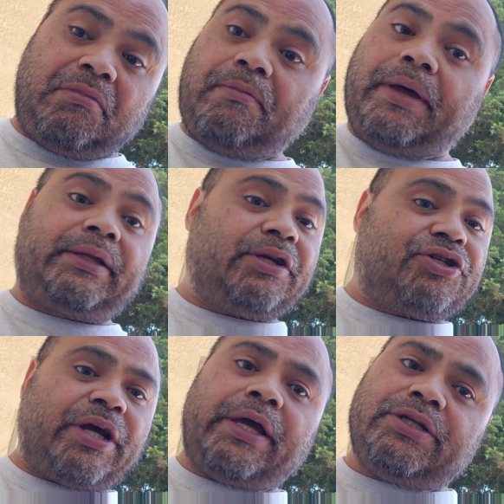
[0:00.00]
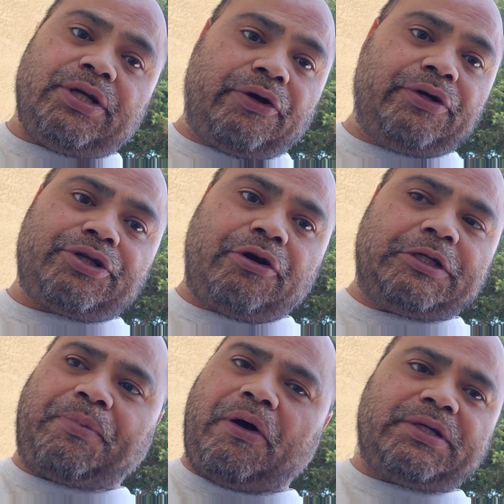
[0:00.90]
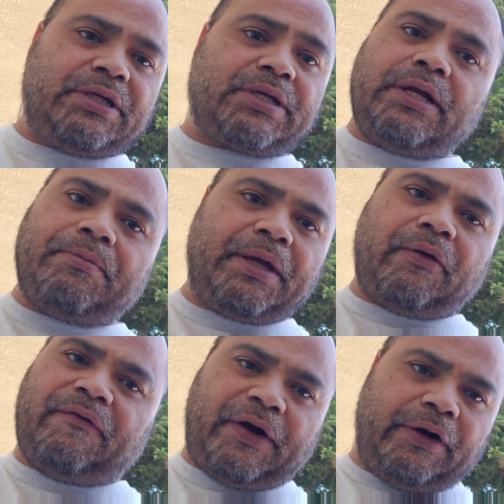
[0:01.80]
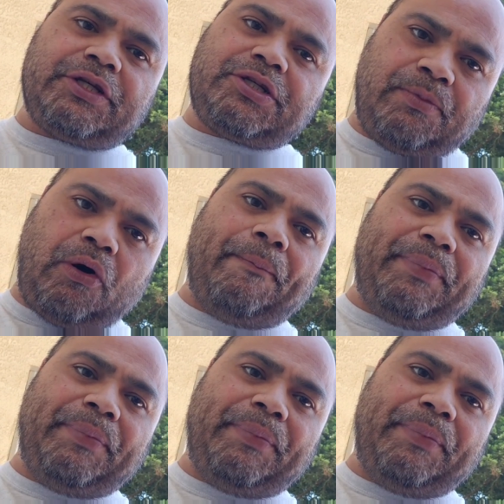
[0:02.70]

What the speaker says: Make the change in your insurance policy. It's going to be a very small